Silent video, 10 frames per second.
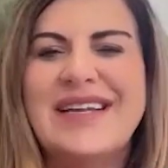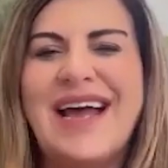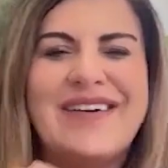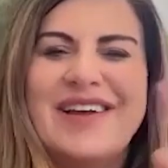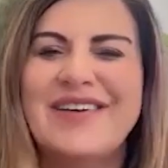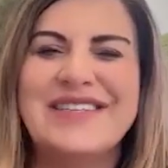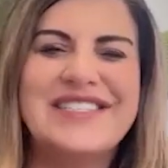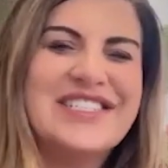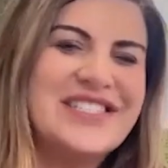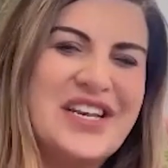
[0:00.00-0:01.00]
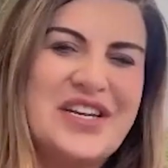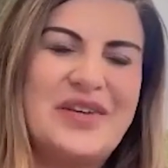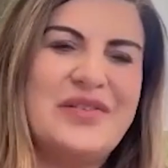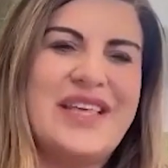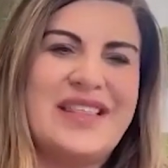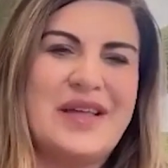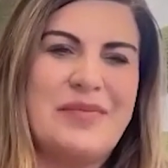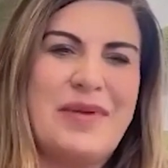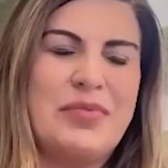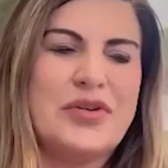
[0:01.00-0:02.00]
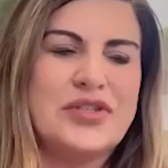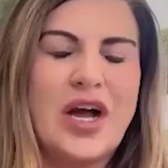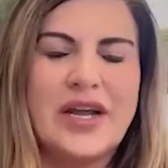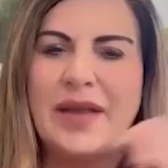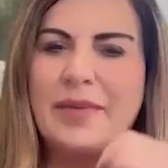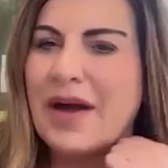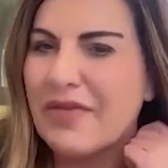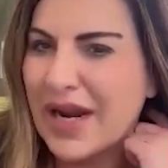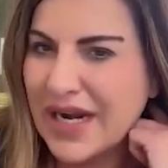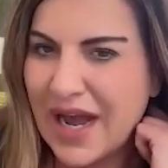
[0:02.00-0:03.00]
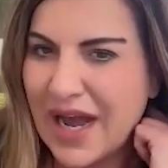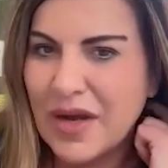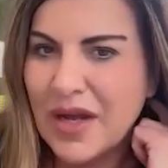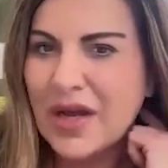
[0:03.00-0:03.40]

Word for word: I don't know. It's just the new thing that people are talking about right now.